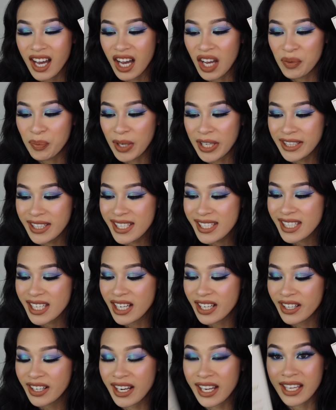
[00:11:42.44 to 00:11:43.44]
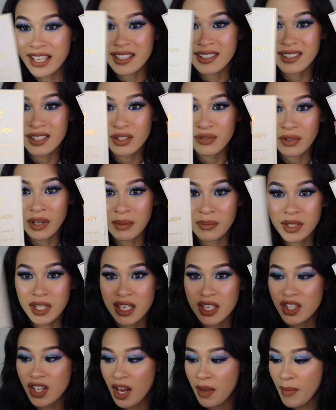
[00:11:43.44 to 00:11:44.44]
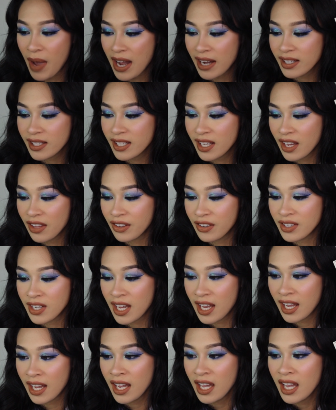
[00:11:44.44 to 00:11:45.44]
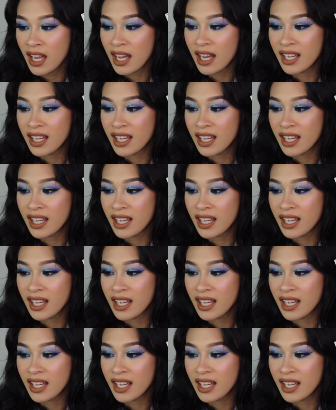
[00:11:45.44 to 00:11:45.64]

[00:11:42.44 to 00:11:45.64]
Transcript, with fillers: I bought these earrings from T J Maxx the other day.